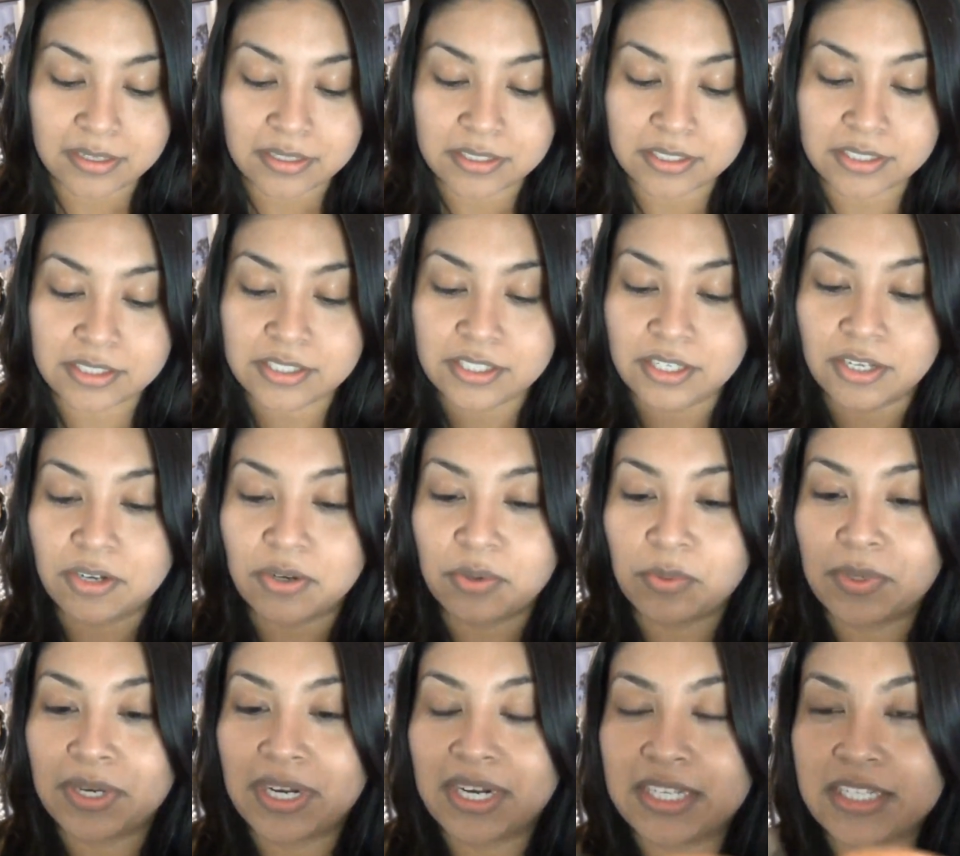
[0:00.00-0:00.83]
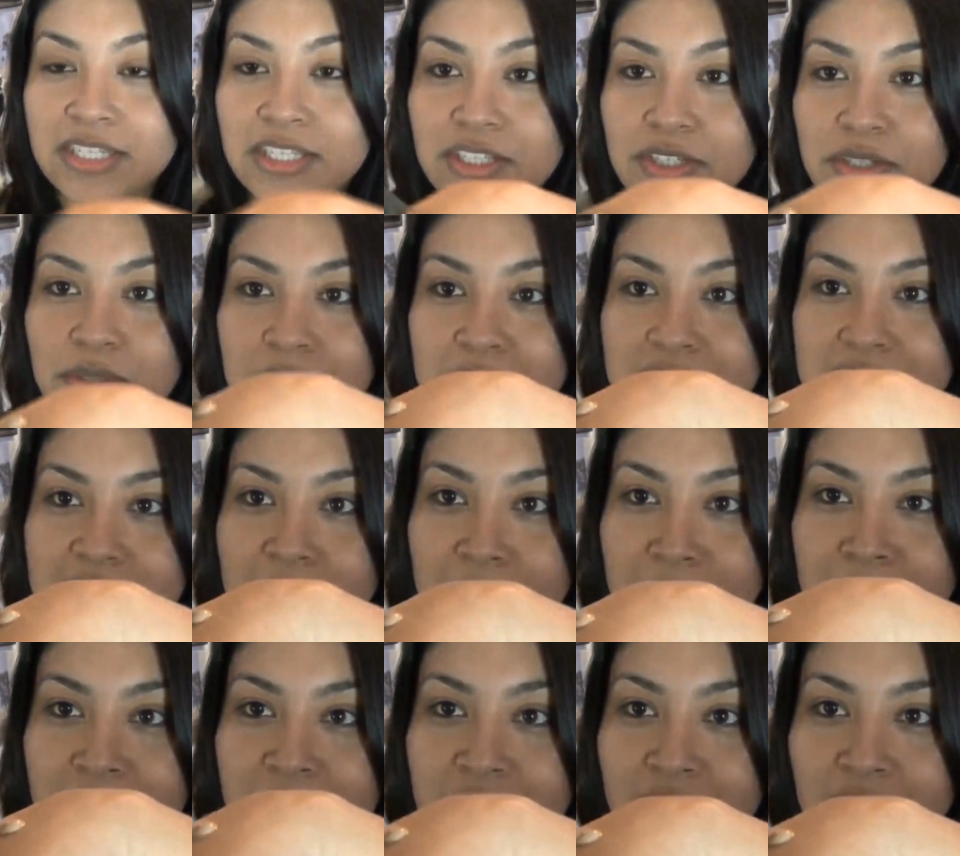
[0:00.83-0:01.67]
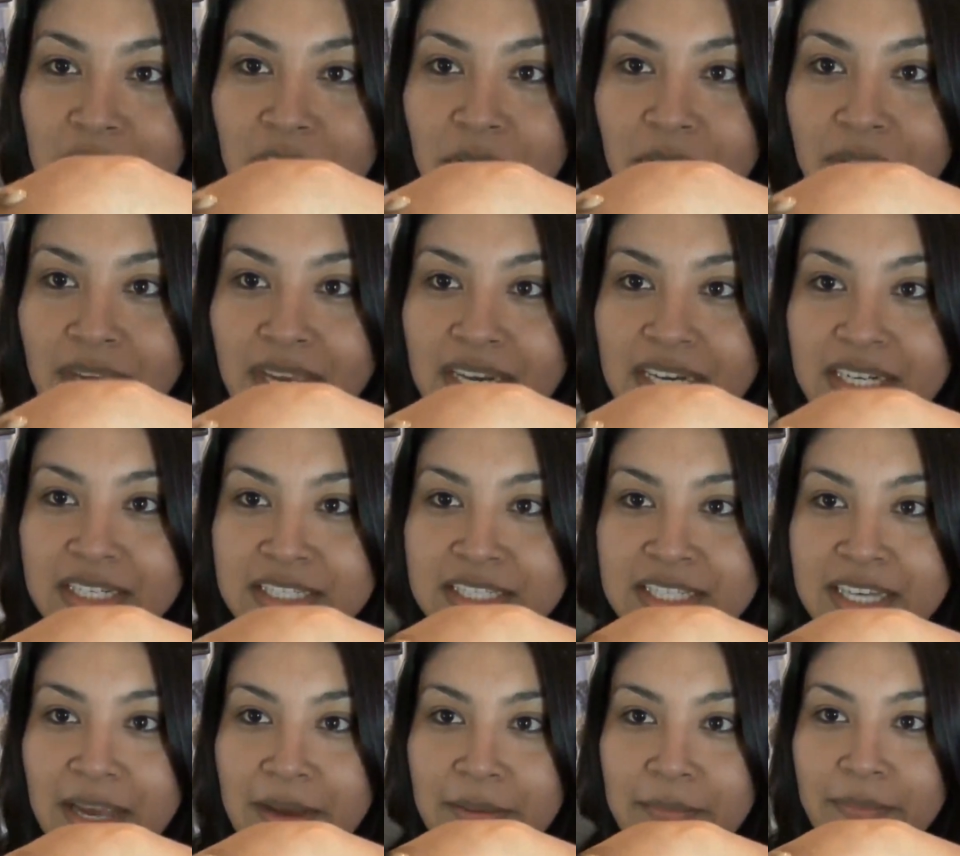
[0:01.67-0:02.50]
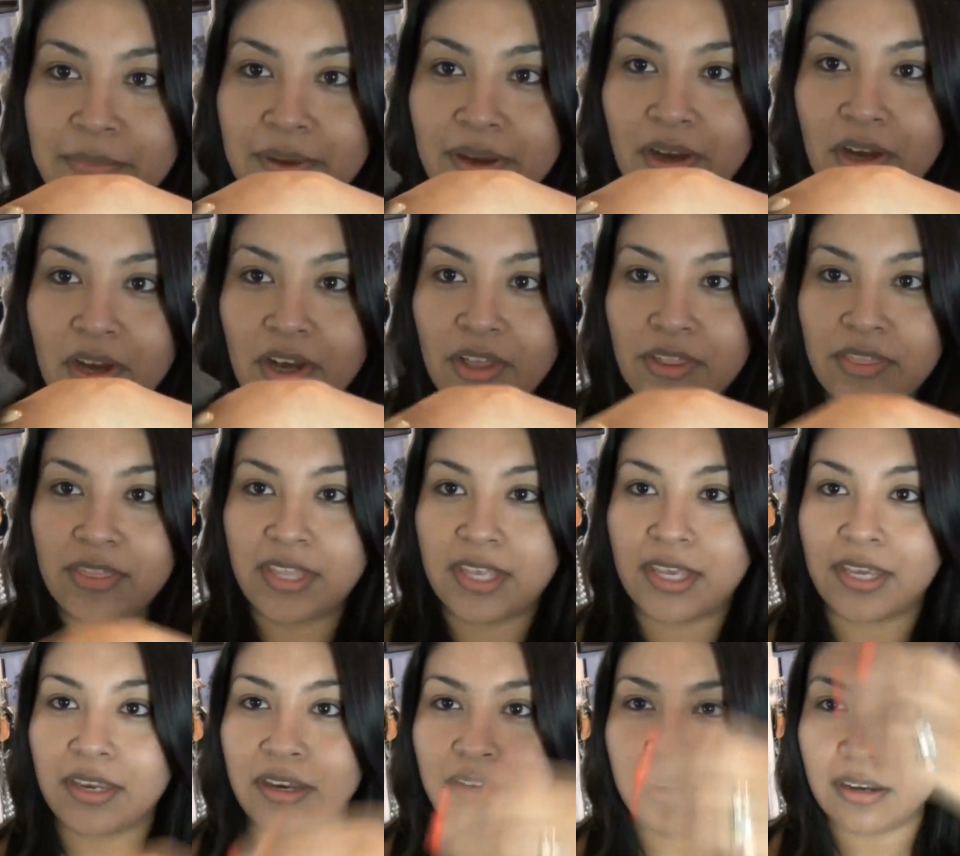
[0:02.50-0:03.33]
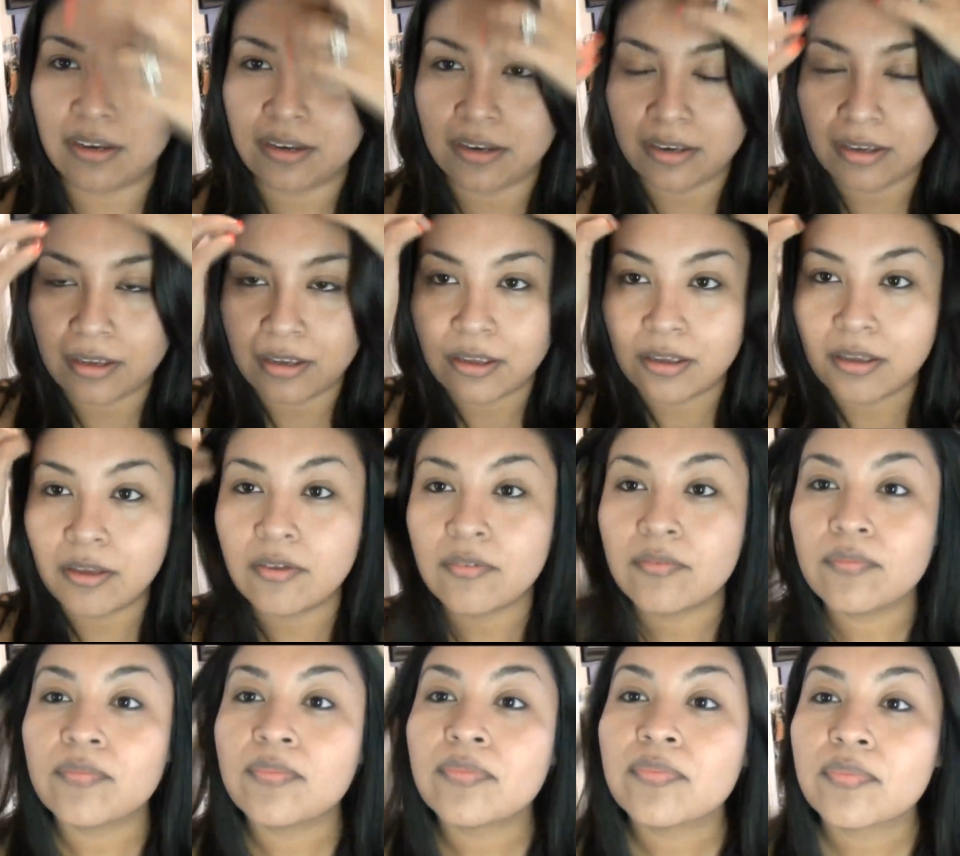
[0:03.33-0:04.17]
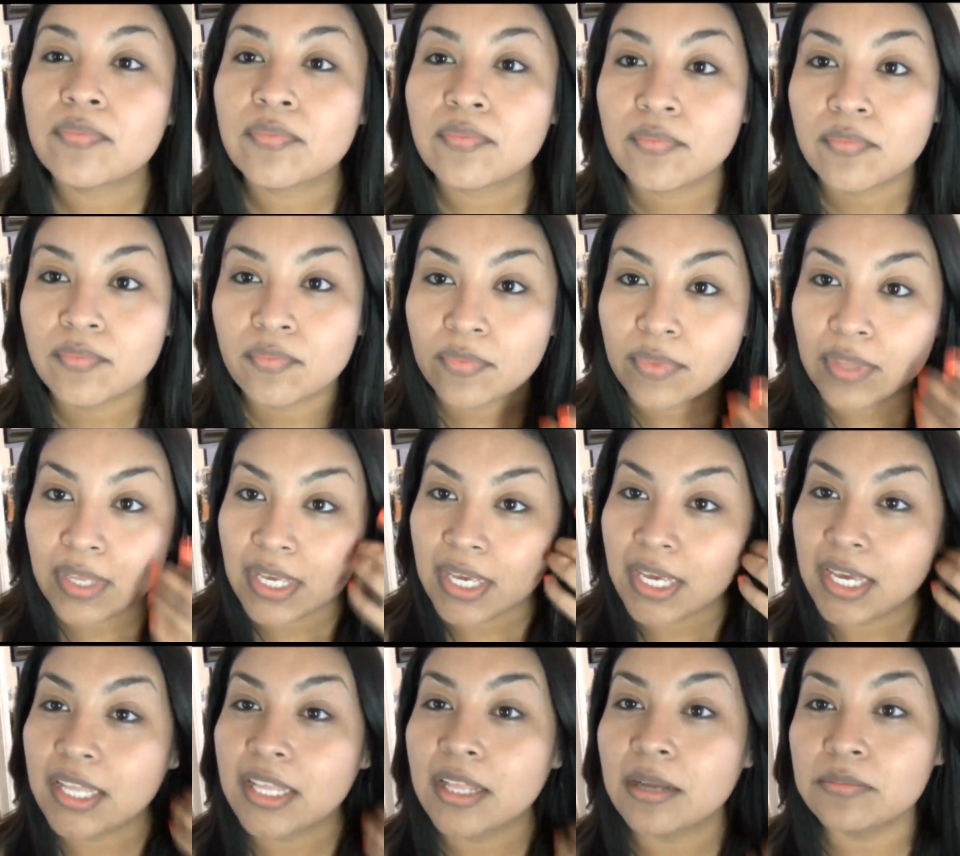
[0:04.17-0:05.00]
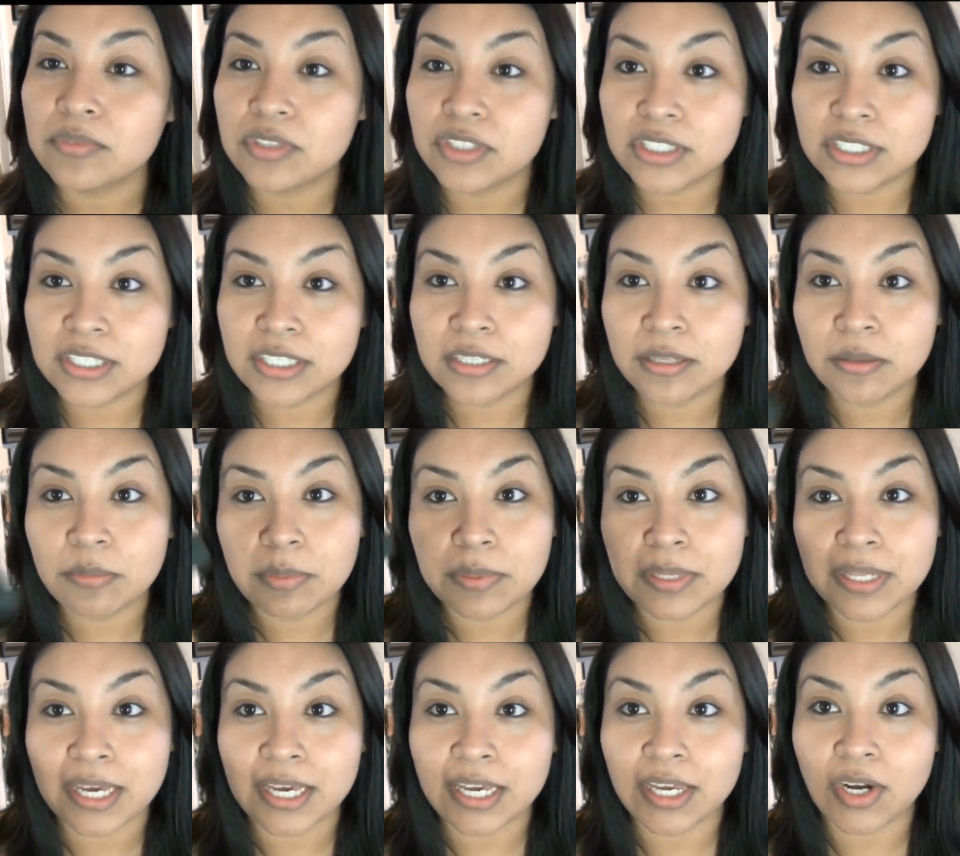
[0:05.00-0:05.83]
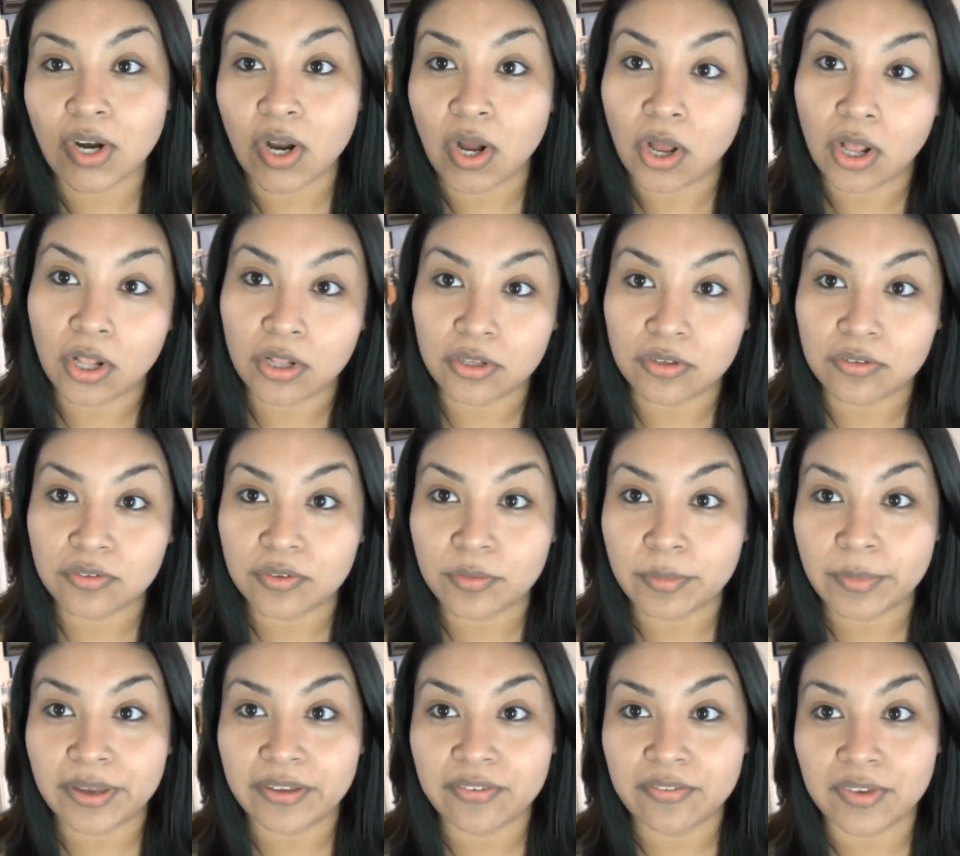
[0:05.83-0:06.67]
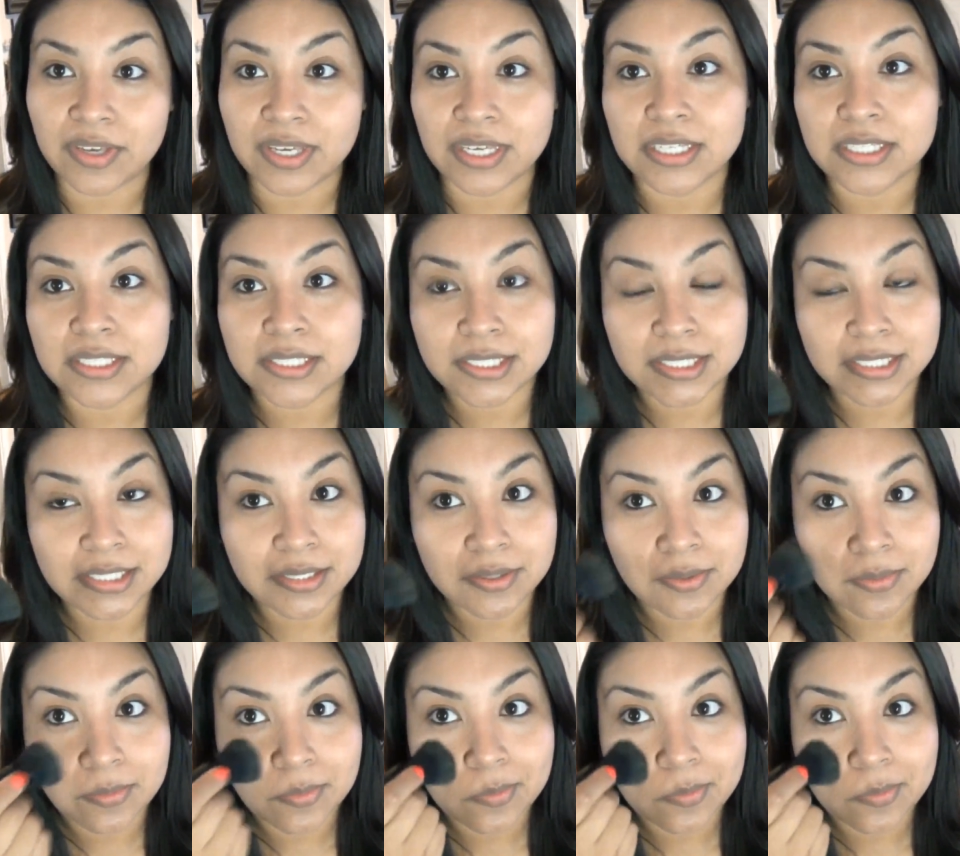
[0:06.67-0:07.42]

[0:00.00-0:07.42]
So what I do is I'm going to go ahead and dab on there, and I'm just going to apply it all over my face.